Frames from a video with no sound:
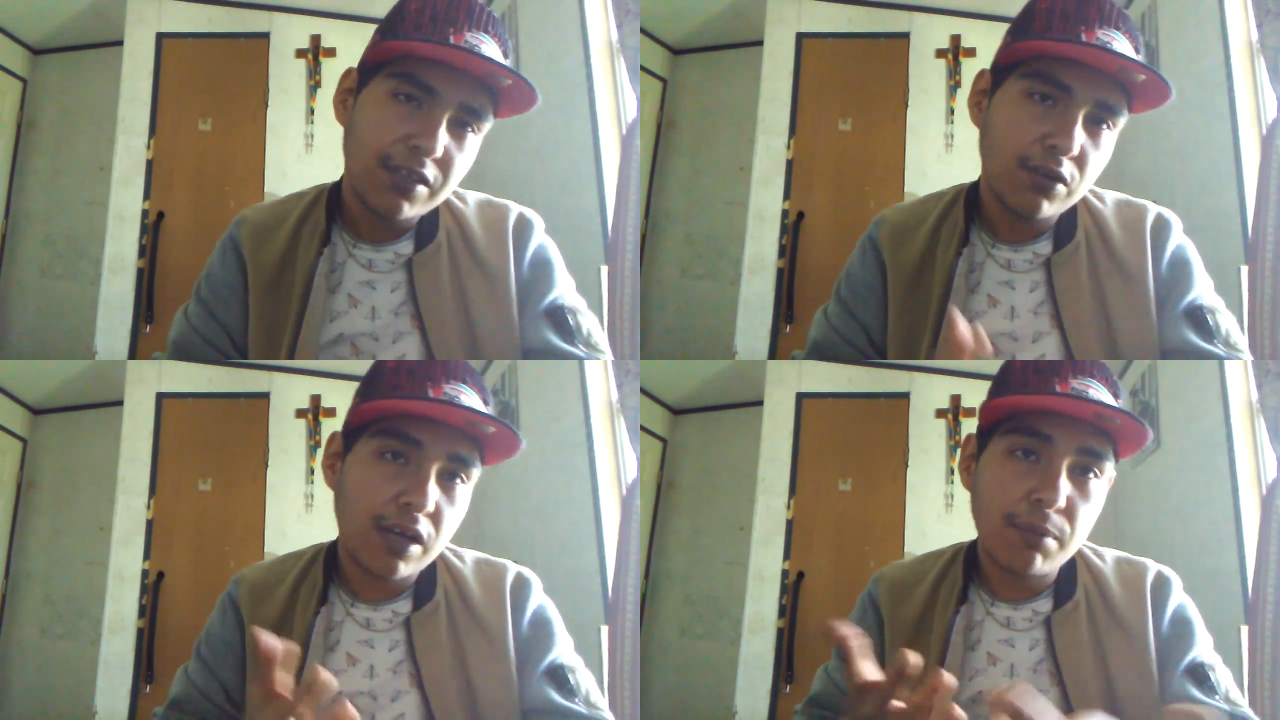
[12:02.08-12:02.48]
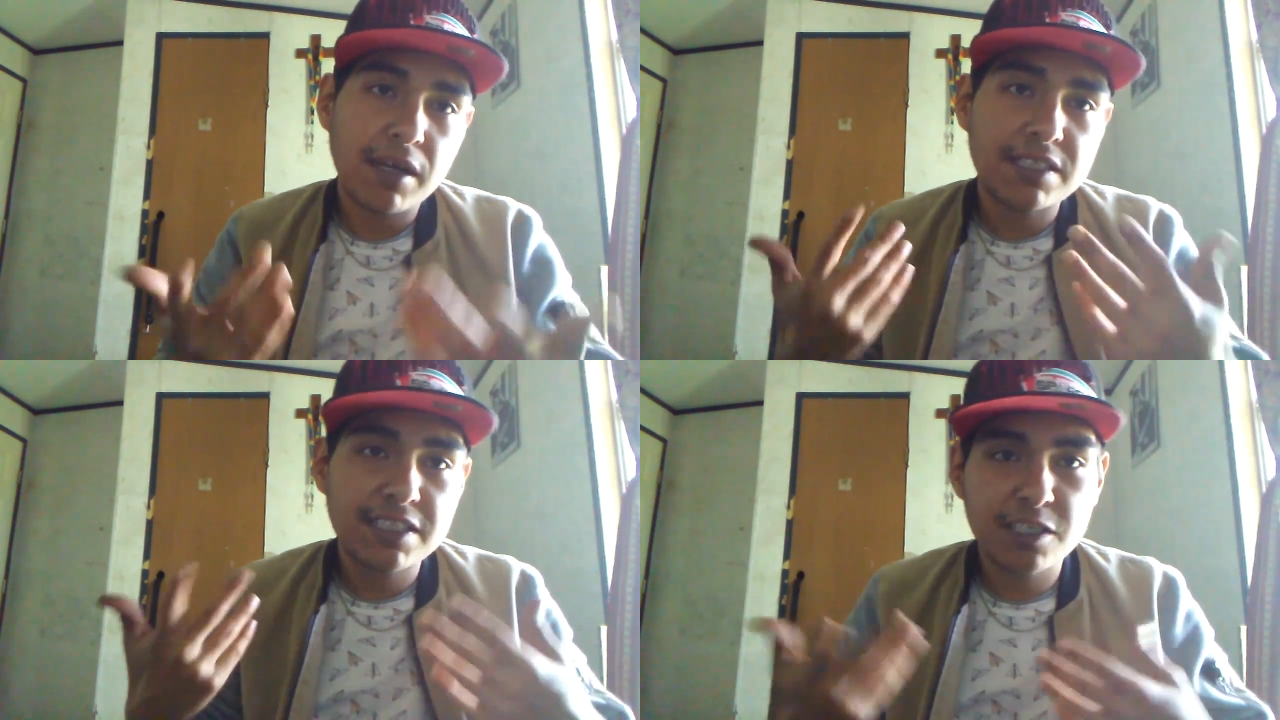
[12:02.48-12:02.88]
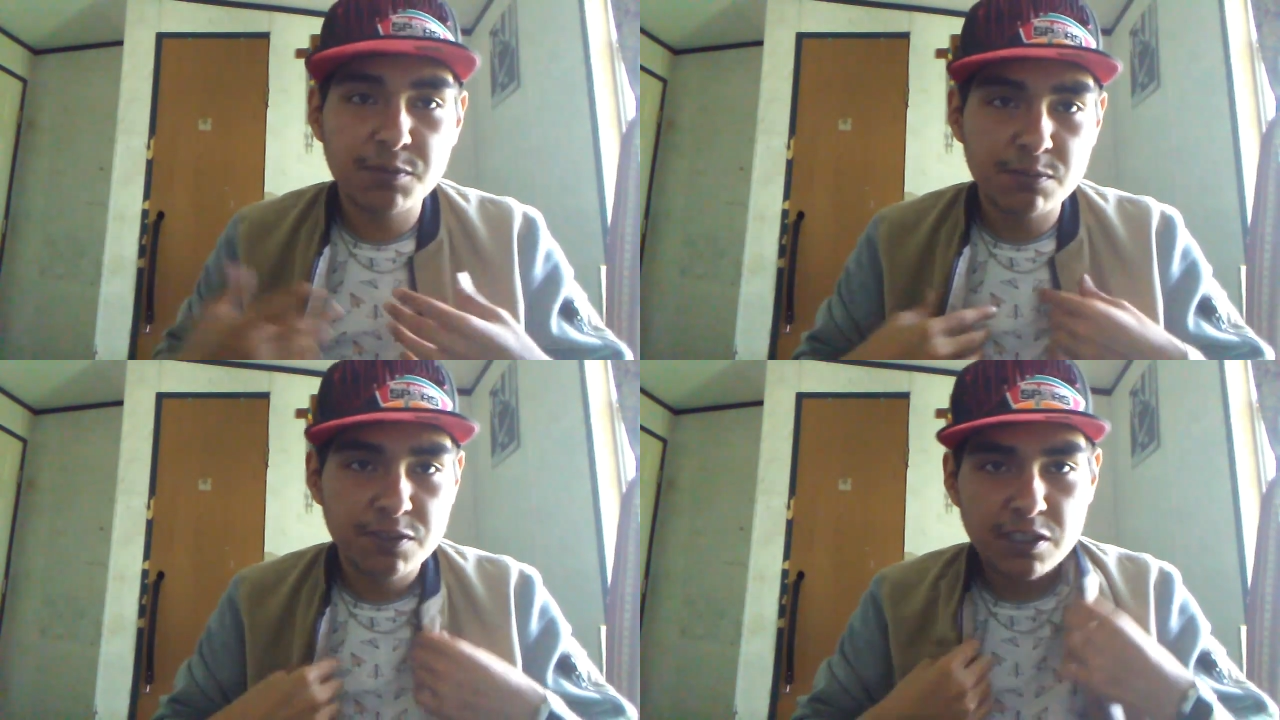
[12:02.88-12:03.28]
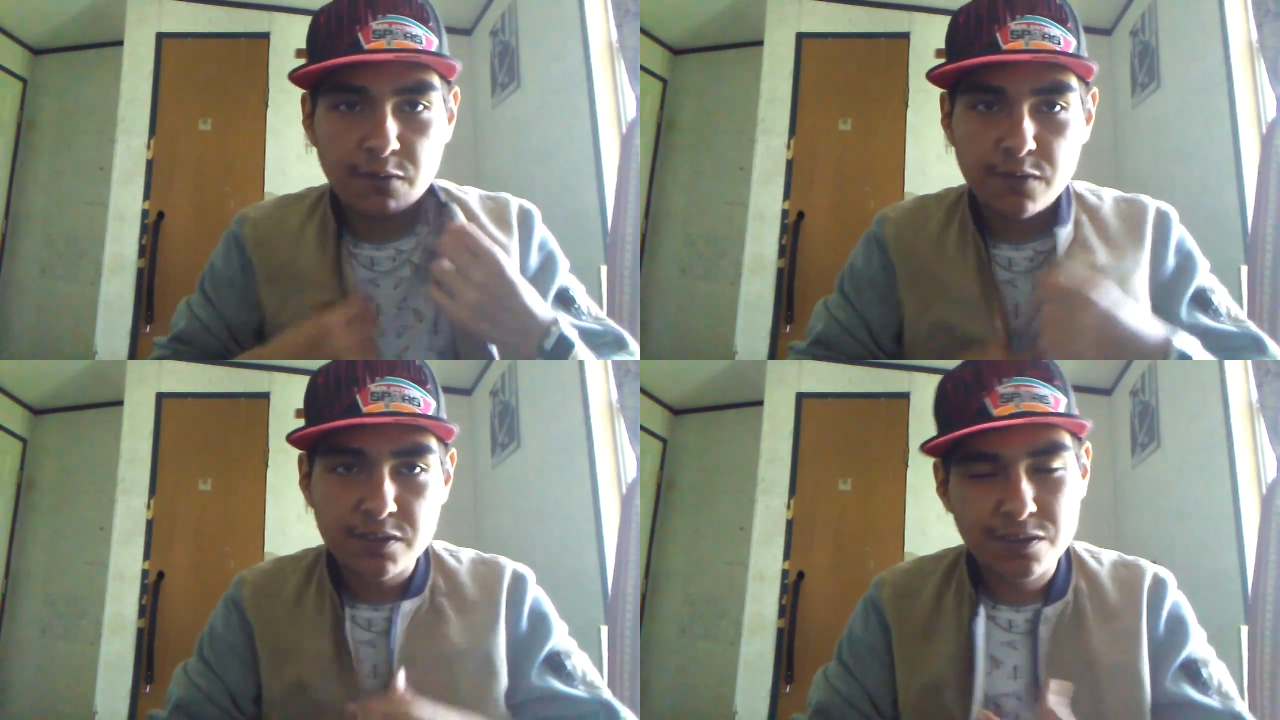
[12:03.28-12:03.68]
I might skip some
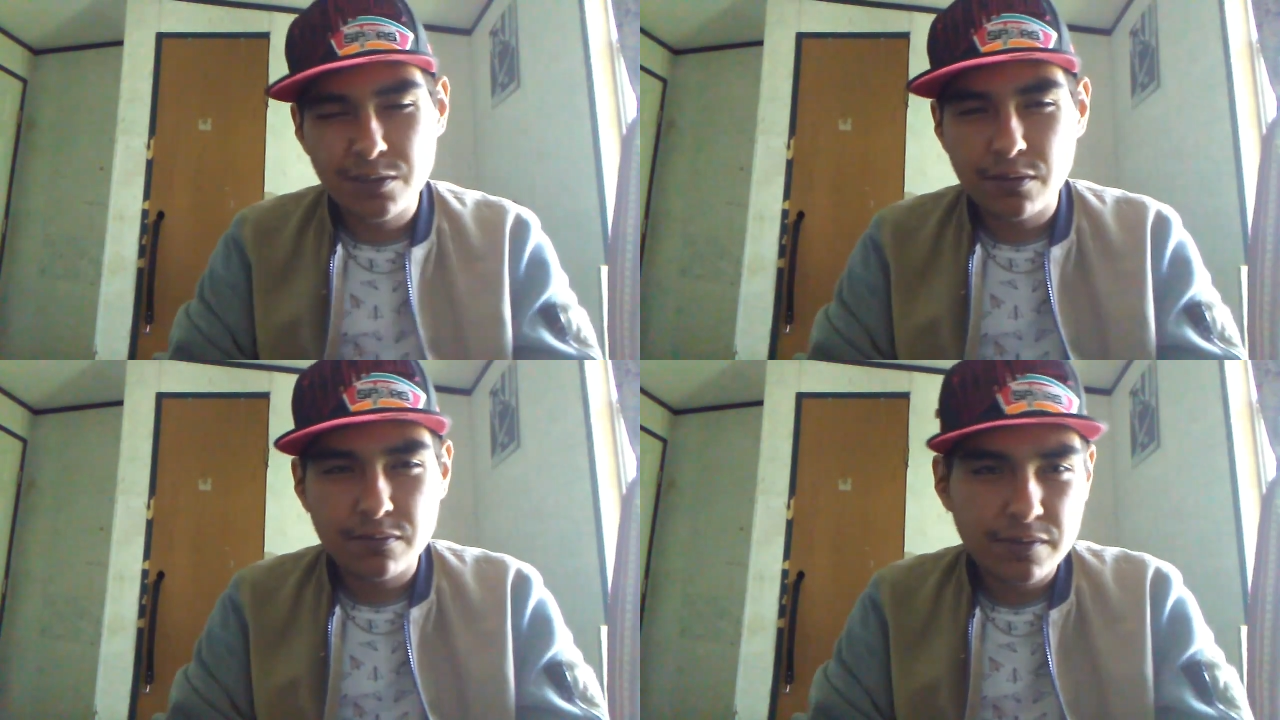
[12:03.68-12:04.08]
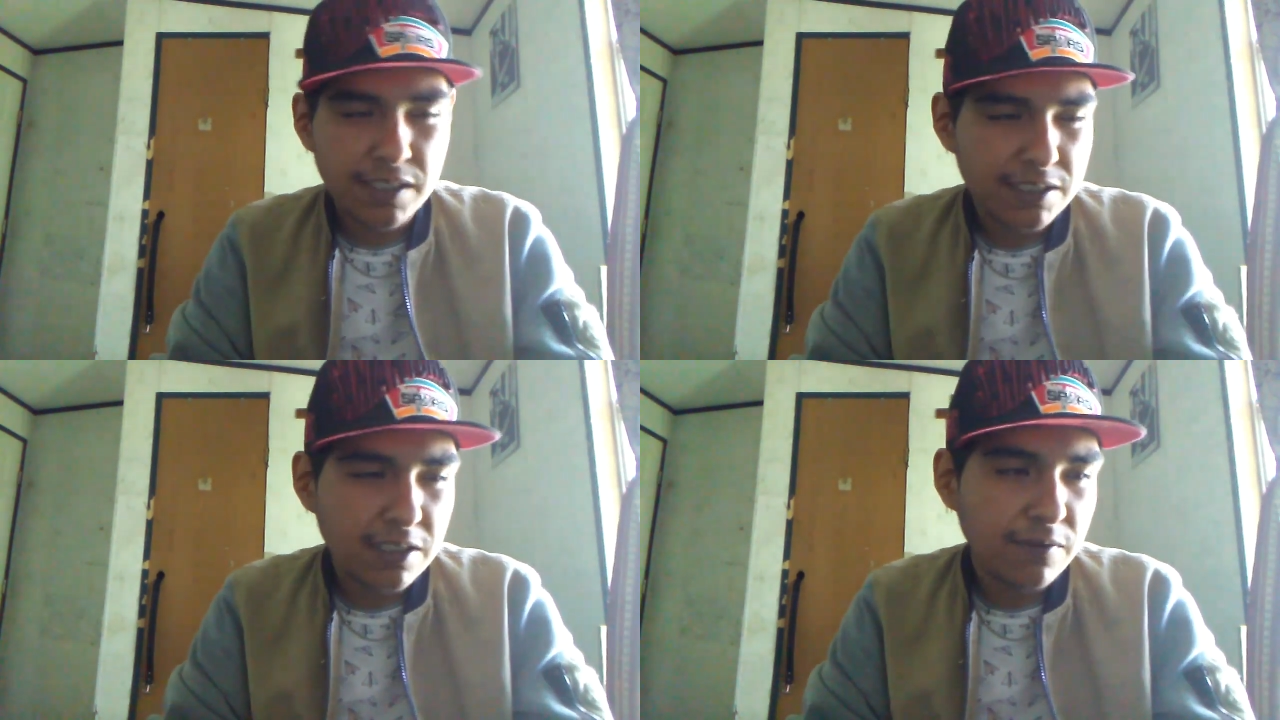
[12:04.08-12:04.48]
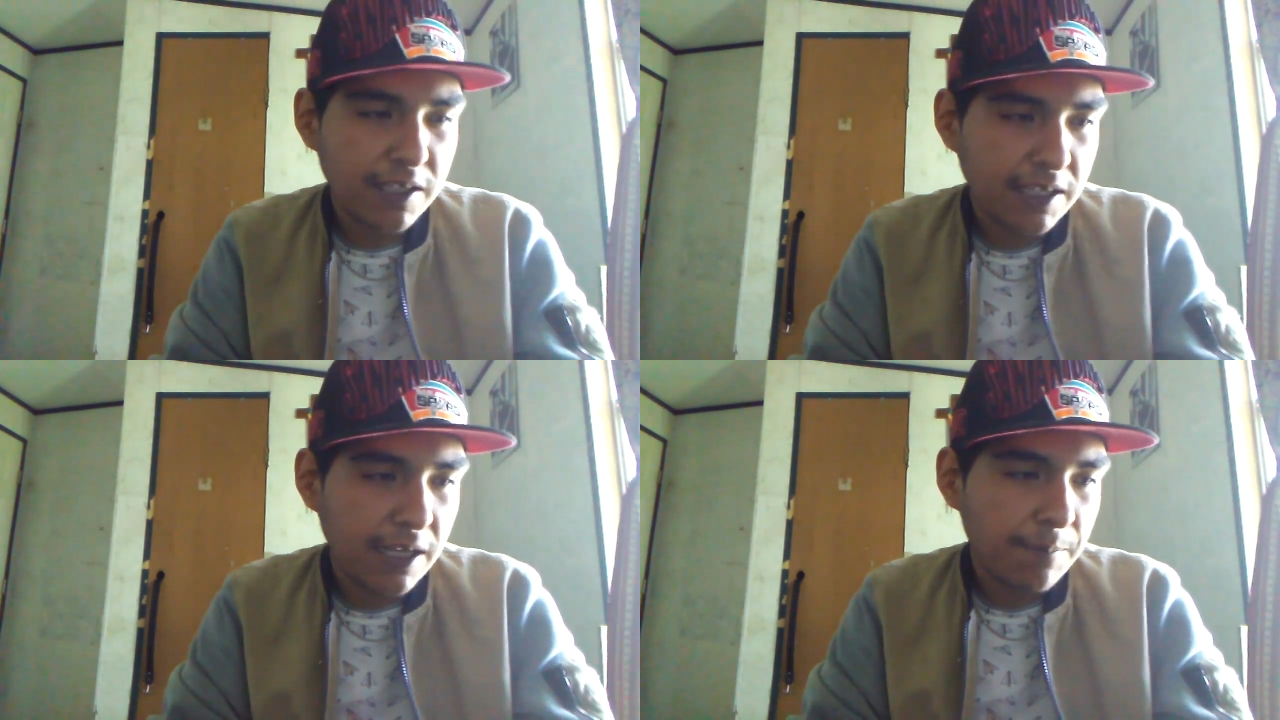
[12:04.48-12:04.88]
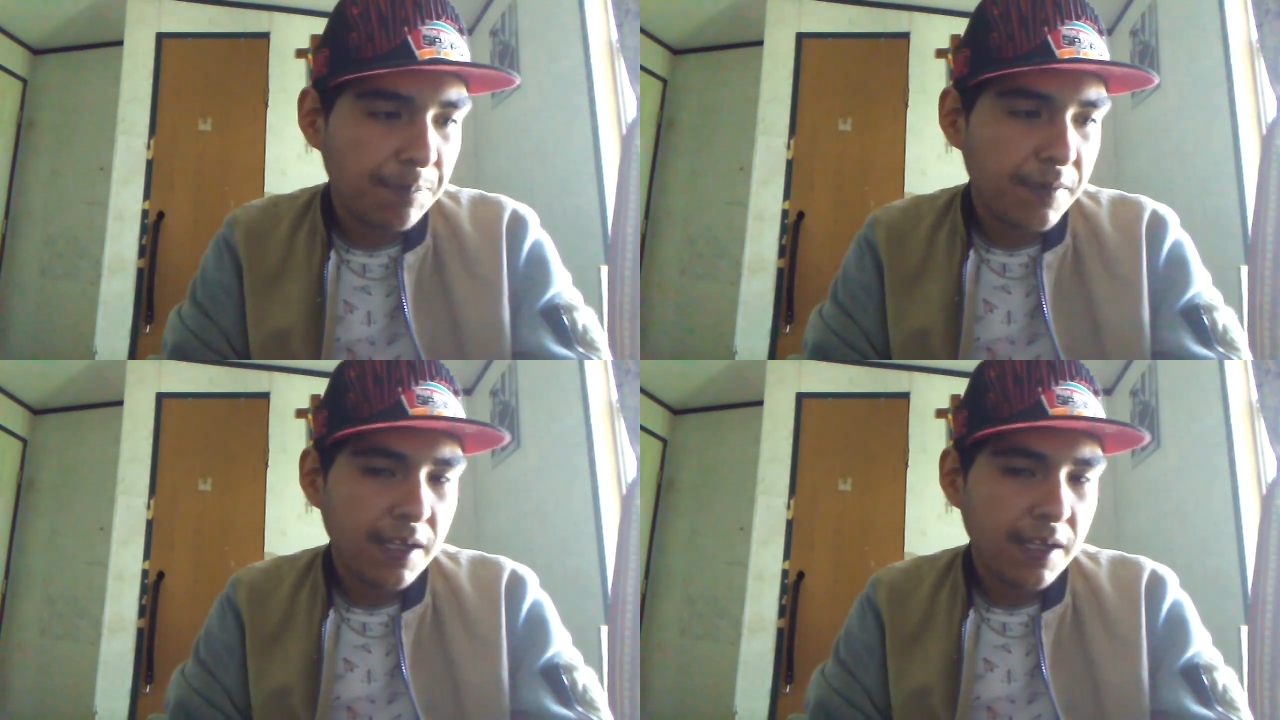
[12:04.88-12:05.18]
stuff or like stuff like that.